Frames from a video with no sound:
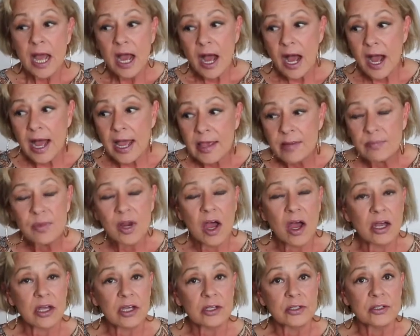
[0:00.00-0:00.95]
I am
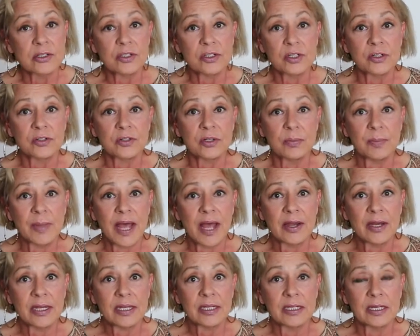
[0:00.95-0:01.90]
not concerned
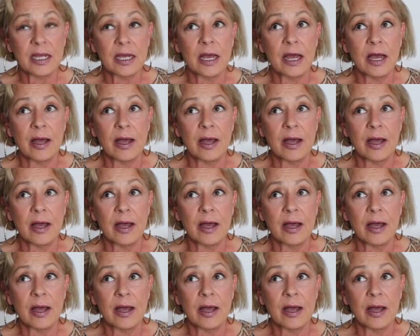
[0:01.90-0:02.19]
about it